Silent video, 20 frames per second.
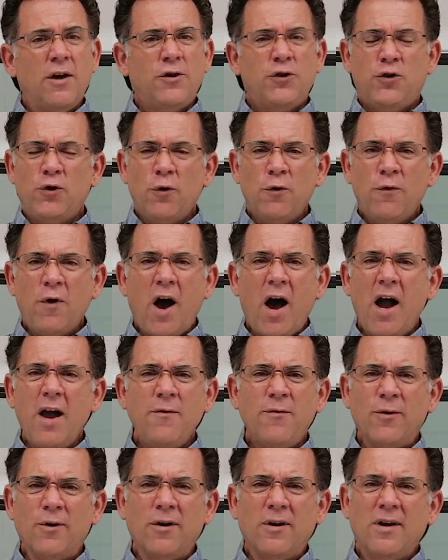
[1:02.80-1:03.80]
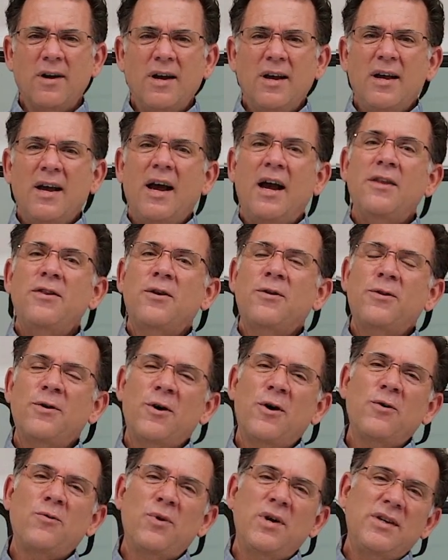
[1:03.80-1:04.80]
Survivor. And the
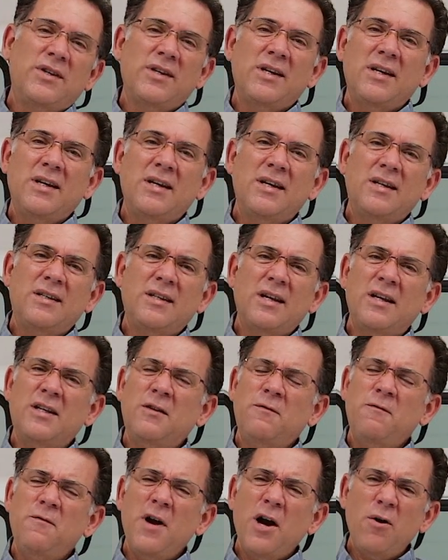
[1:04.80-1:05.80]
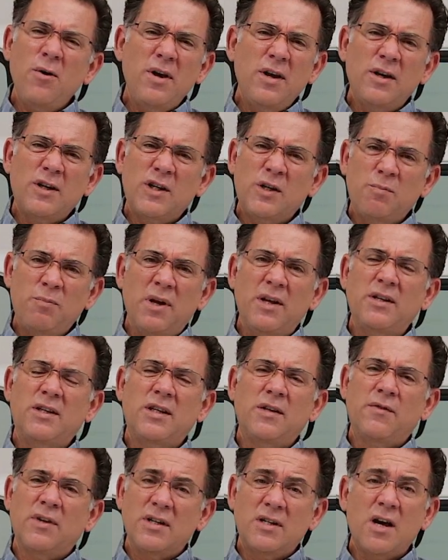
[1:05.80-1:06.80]
third reason is, it's very
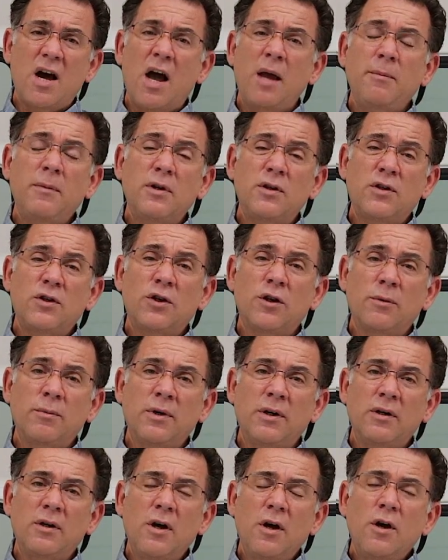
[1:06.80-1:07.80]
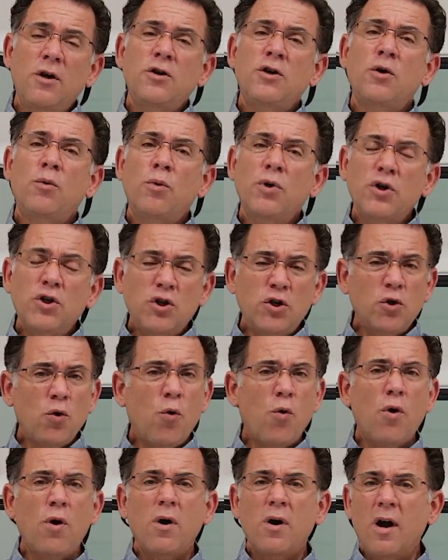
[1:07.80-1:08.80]
expensive and time-consuming to
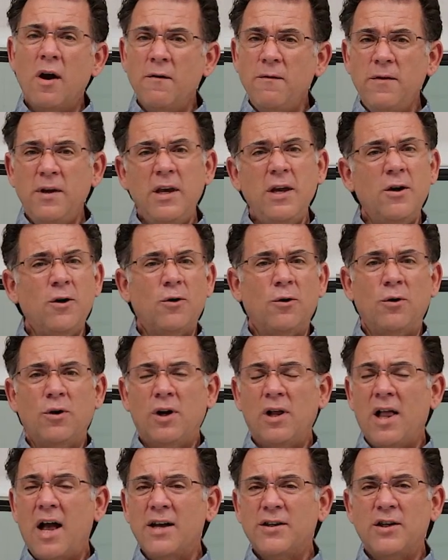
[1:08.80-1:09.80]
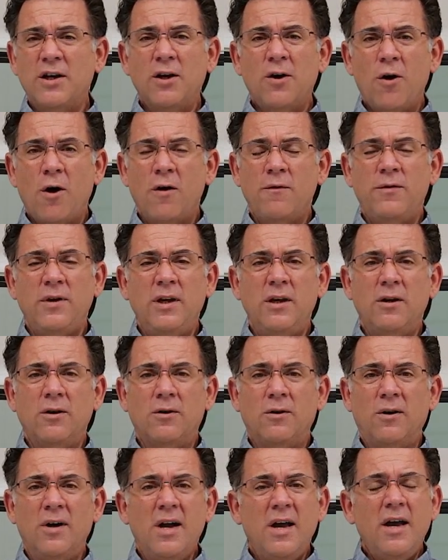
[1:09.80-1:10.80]
restore a vehicle, a classic car
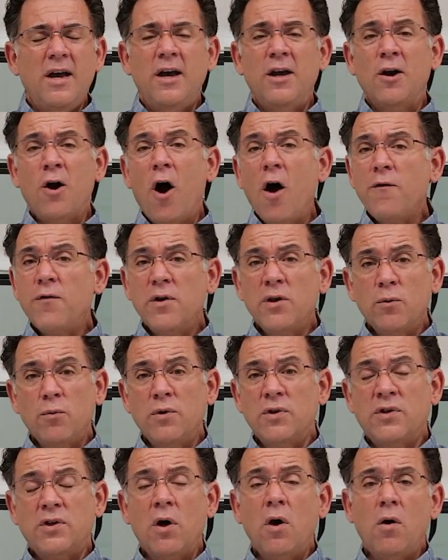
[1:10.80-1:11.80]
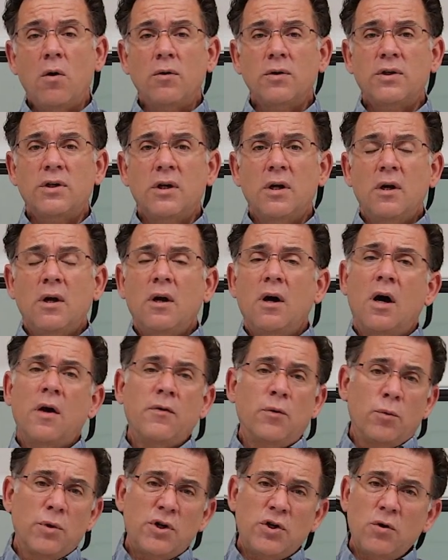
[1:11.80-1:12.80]
vehicle. And often the results of
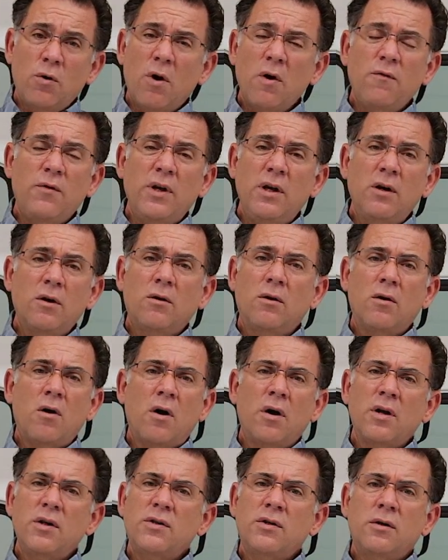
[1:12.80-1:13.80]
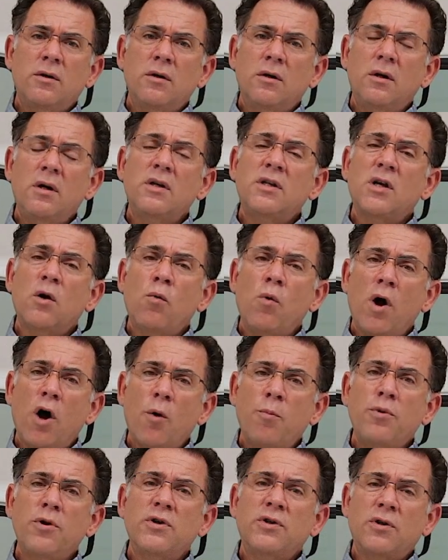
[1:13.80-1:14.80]
the restored vehicle aren't as good as a
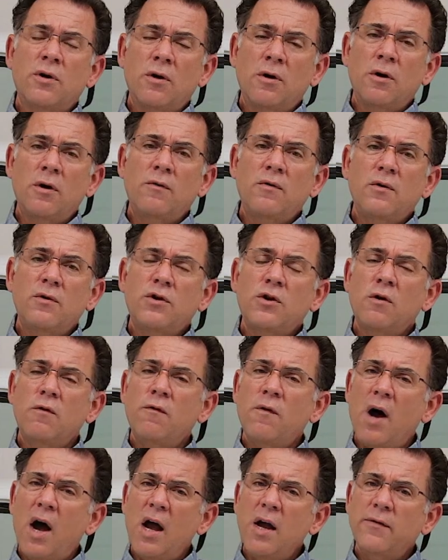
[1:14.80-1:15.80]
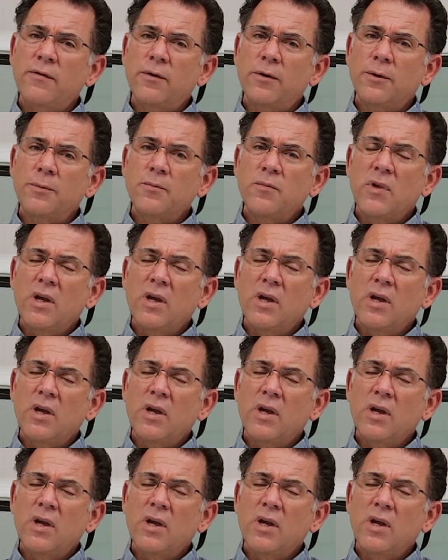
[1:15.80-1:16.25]
well-preserved Survivor.